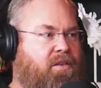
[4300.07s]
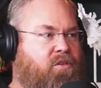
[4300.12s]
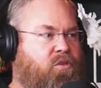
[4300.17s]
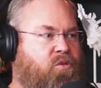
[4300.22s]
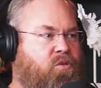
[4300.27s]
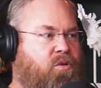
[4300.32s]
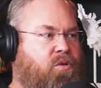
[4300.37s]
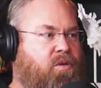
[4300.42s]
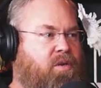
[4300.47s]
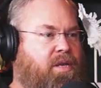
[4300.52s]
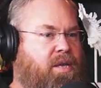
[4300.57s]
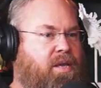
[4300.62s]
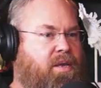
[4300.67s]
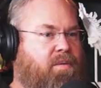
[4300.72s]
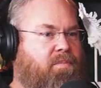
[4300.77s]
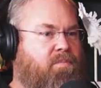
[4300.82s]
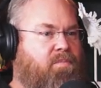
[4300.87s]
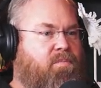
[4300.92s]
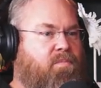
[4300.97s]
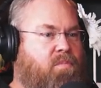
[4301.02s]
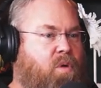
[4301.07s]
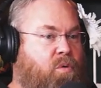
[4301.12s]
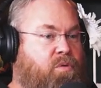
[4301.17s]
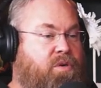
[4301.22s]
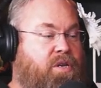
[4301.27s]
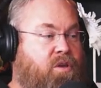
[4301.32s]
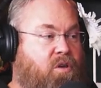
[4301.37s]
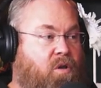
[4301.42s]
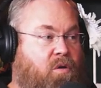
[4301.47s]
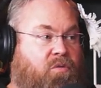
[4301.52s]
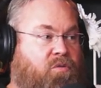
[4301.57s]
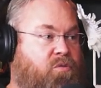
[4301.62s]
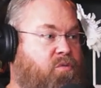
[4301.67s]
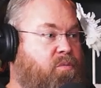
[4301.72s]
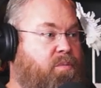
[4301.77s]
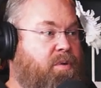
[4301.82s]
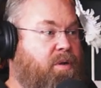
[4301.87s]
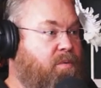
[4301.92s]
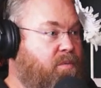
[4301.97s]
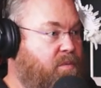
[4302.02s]
truly
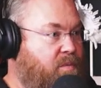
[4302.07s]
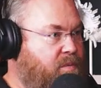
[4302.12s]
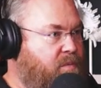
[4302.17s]
multicultural but